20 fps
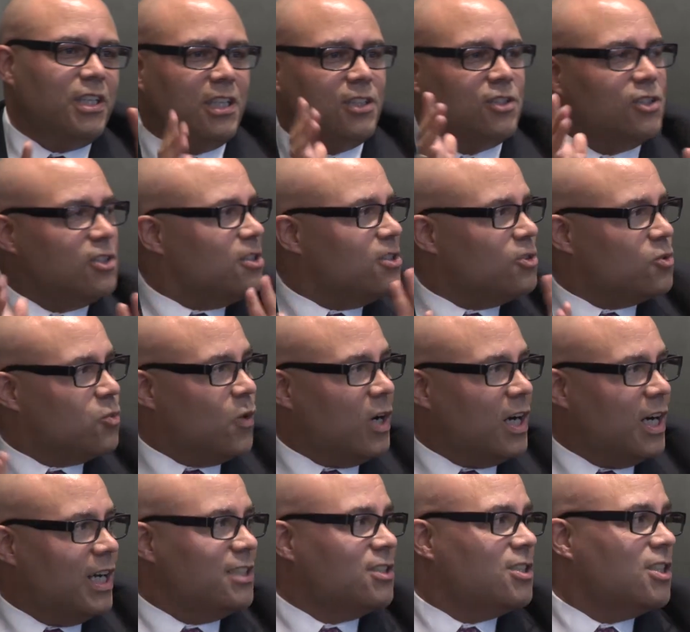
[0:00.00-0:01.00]
did it just this
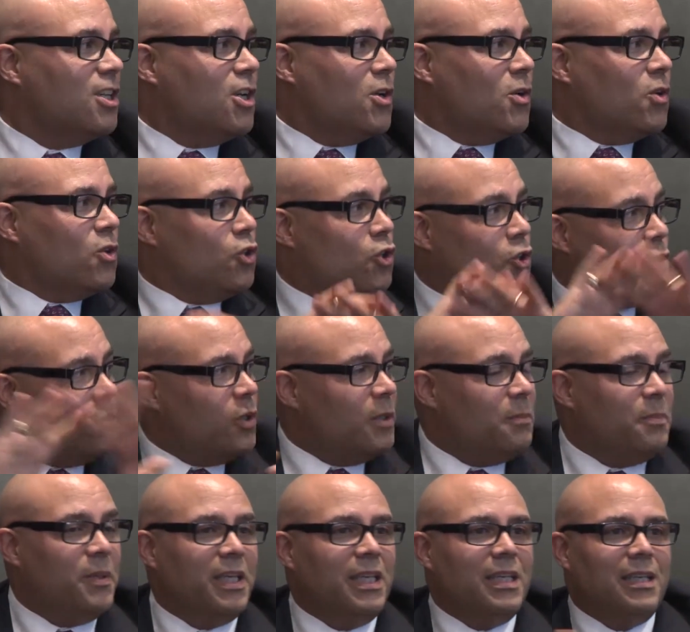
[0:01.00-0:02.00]
once, you
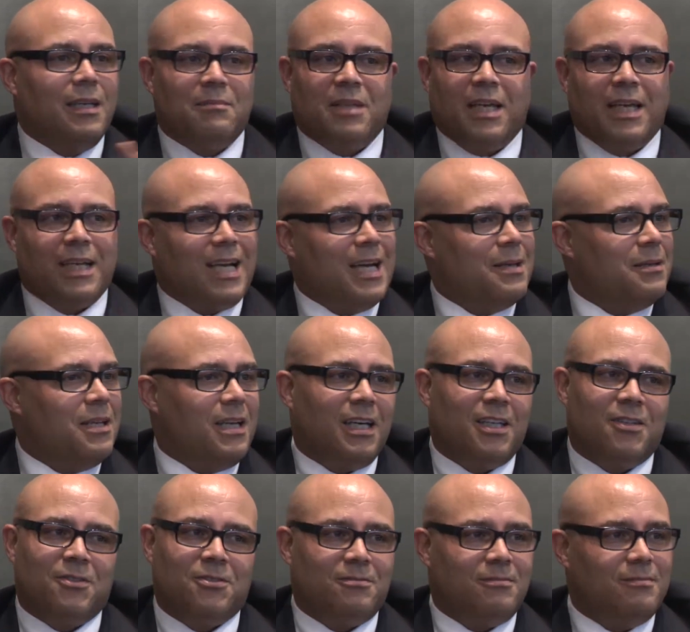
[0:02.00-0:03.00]
would be. I'm like,
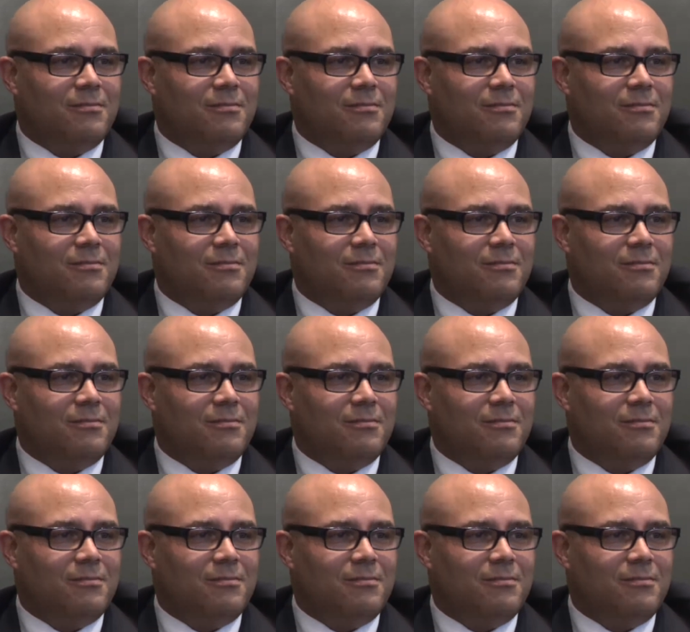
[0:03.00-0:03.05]
I